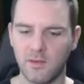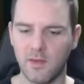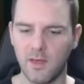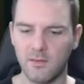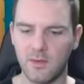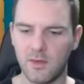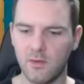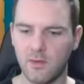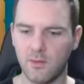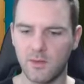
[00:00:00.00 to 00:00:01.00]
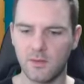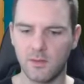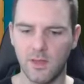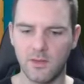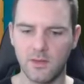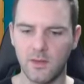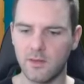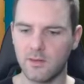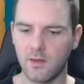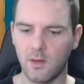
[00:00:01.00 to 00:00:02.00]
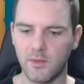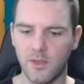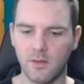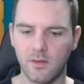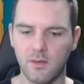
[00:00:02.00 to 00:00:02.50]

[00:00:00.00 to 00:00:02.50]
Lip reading: not even a universal legendary sculpture.